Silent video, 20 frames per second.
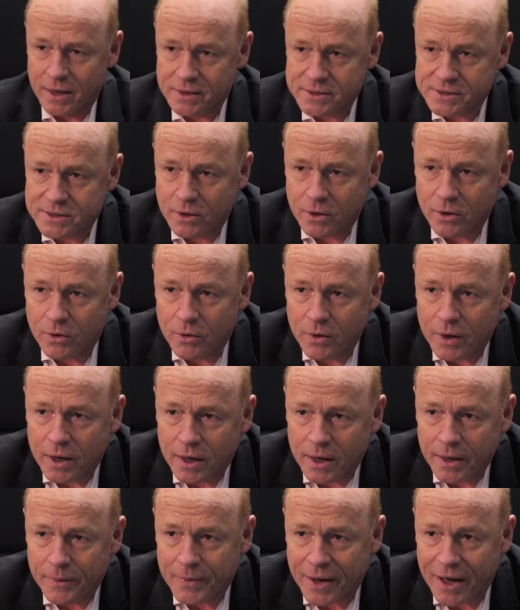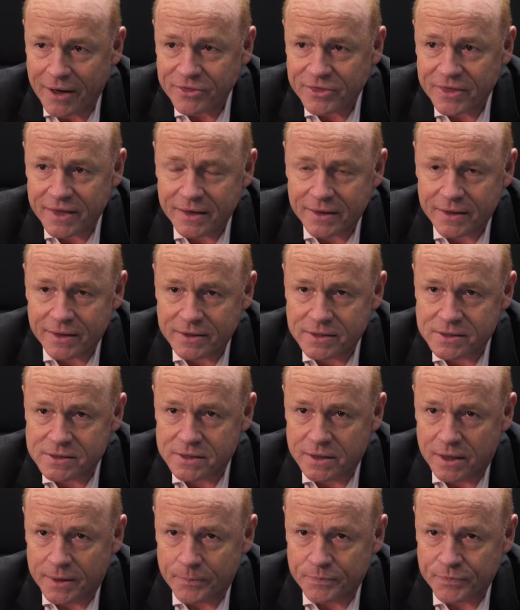So I think
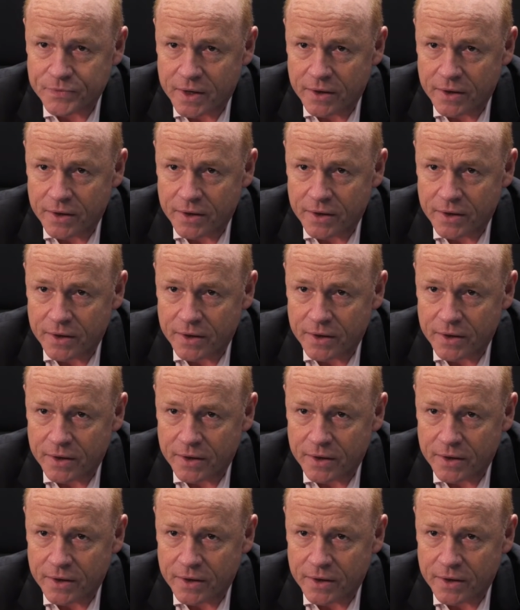it's a